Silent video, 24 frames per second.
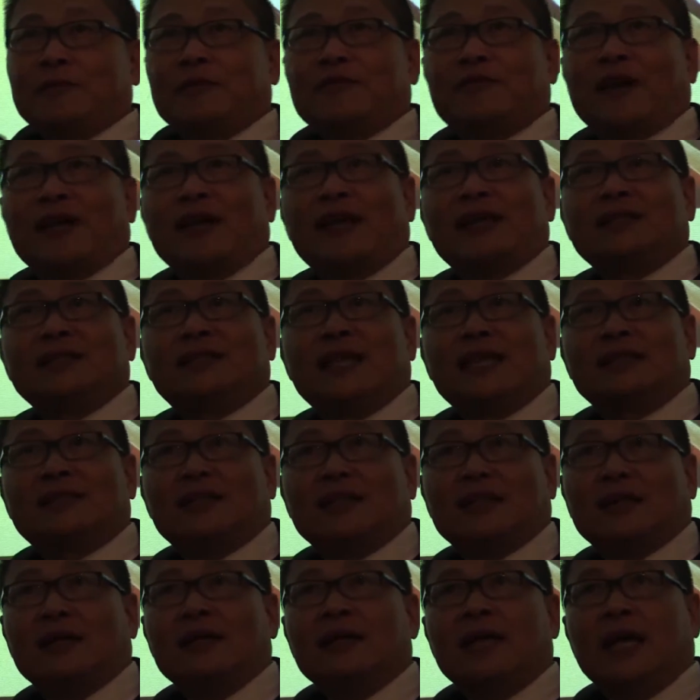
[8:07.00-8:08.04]
from the finance
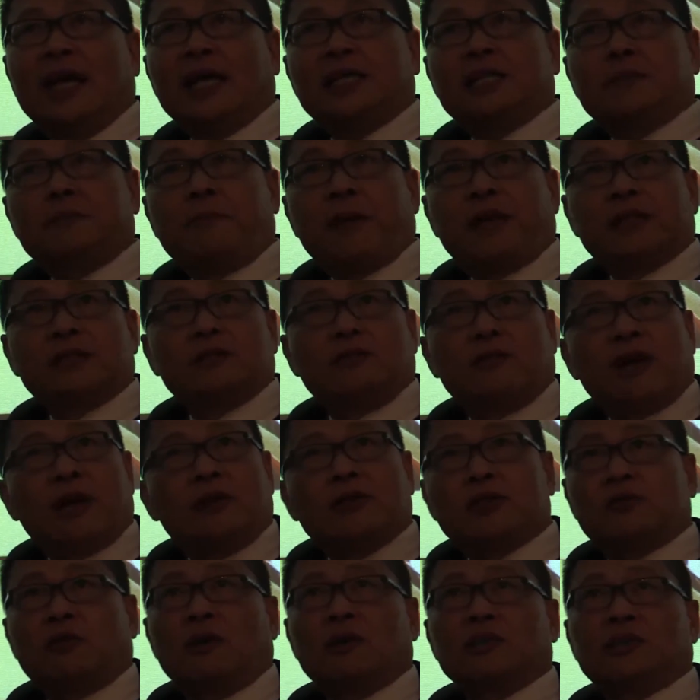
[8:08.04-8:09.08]
sector express
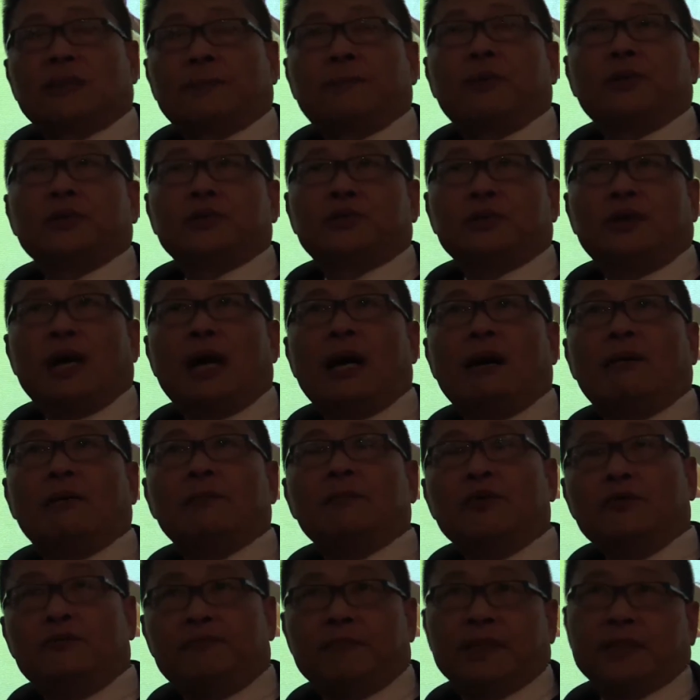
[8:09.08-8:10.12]
very strong support to our
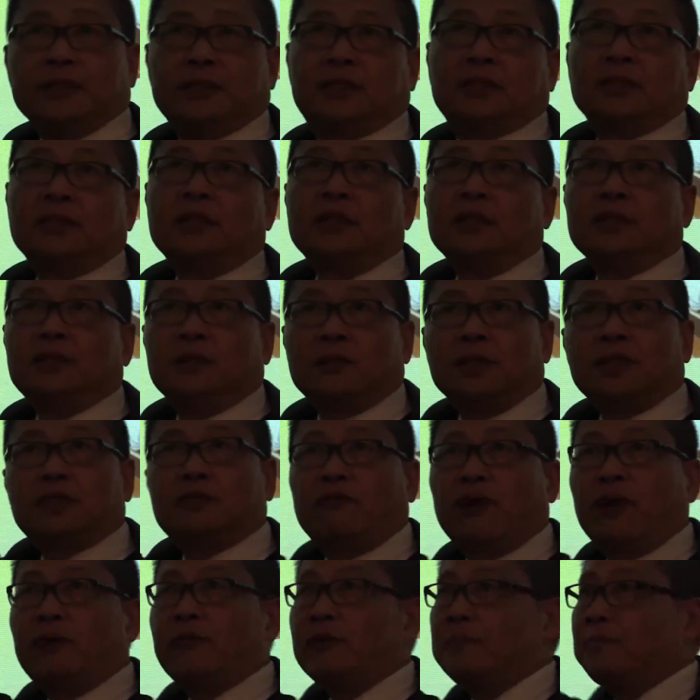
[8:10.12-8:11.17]
movements. So it's
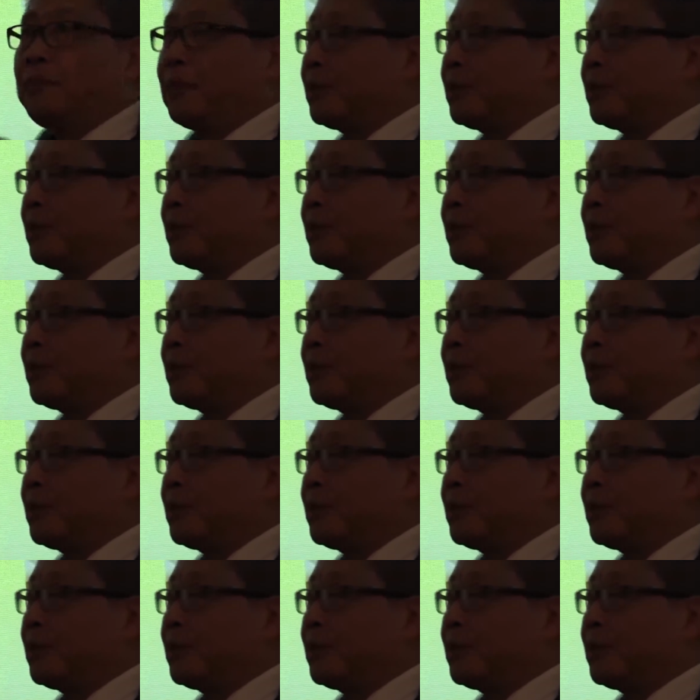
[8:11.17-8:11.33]
very